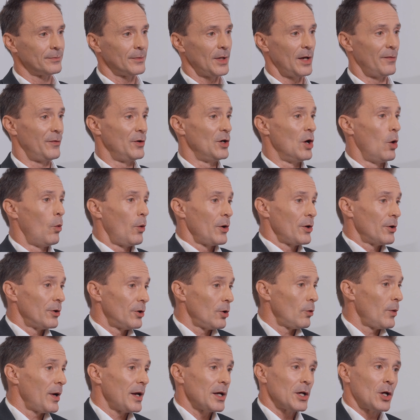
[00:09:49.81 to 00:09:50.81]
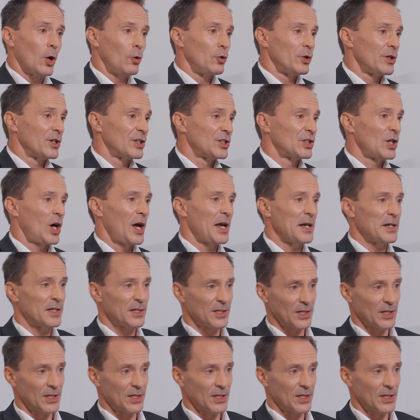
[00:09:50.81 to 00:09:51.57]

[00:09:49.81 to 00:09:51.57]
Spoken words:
If you know what you're doing, go to the site,